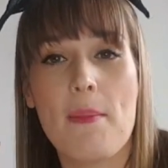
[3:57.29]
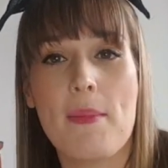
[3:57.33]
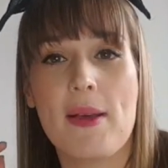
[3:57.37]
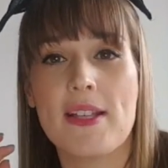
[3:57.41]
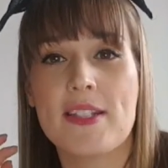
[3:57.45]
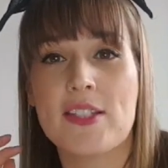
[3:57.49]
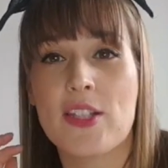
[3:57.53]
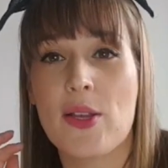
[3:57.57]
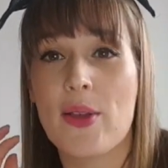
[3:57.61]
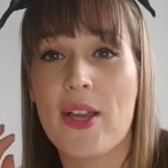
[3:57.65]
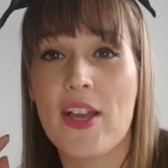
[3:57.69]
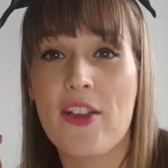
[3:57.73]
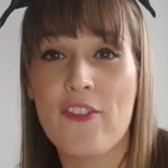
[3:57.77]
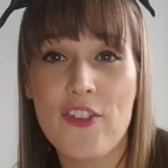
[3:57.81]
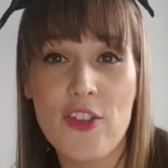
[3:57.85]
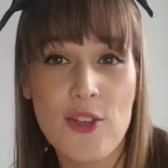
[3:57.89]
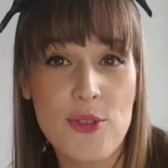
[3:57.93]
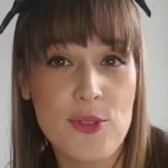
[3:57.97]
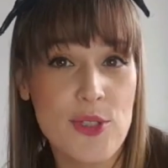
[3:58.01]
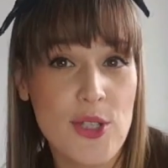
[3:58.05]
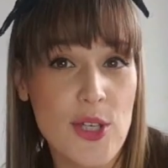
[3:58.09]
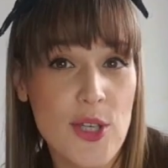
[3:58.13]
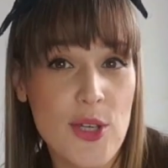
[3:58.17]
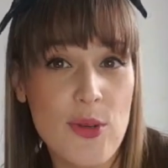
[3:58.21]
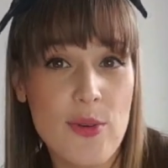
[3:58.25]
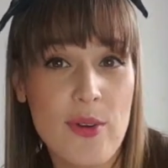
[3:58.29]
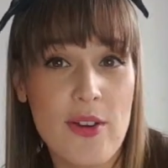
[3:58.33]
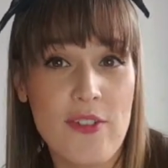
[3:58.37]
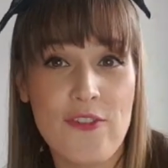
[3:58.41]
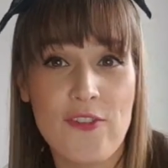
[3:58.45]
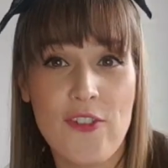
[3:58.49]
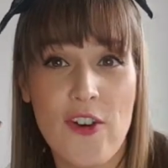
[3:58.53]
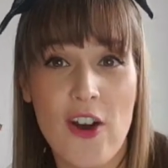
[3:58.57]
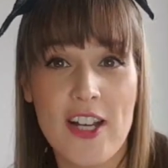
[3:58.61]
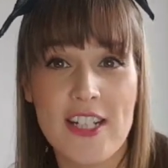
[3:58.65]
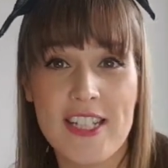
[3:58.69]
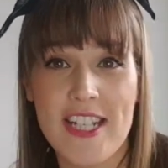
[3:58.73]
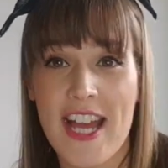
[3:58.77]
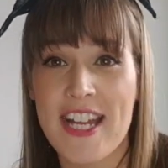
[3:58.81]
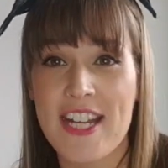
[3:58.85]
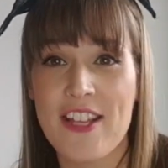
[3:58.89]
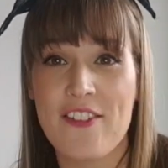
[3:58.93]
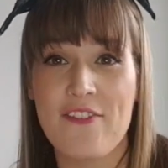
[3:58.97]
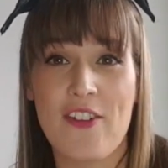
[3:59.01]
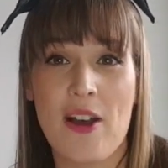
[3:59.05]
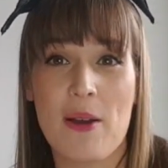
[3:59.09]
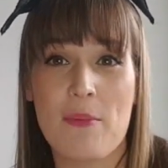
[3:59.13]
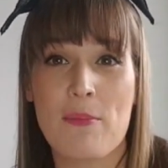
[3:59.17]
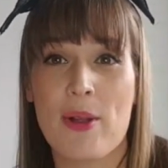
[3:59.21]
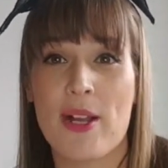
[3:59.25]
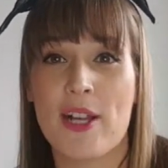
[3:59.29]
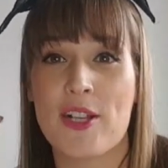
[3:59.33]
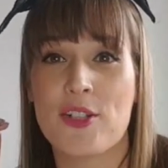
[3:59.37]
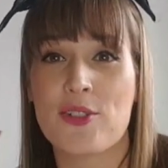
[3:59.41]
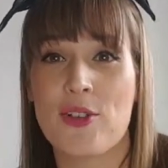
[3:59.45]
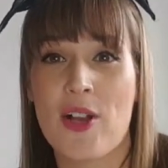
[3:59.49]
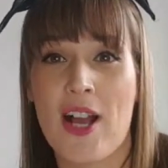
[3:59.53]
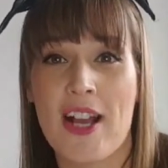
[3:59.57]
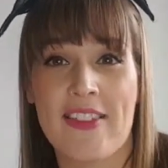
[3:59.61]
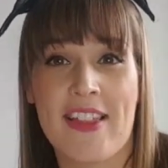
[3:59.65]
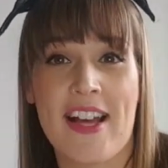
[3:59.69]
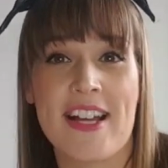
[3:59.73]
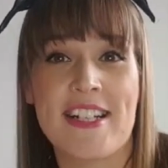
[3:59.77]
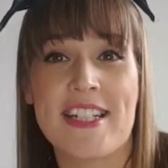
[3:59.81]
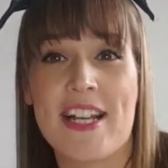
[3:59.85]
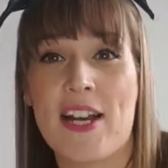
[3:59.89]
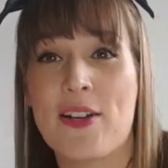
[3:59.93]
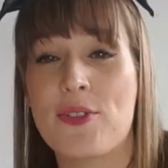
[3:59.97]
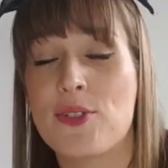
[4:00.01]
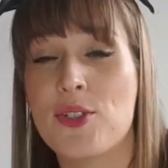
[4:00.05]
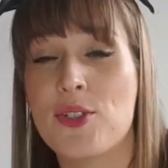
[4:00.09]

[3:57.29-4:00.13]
So if you do find any fabric, track that down.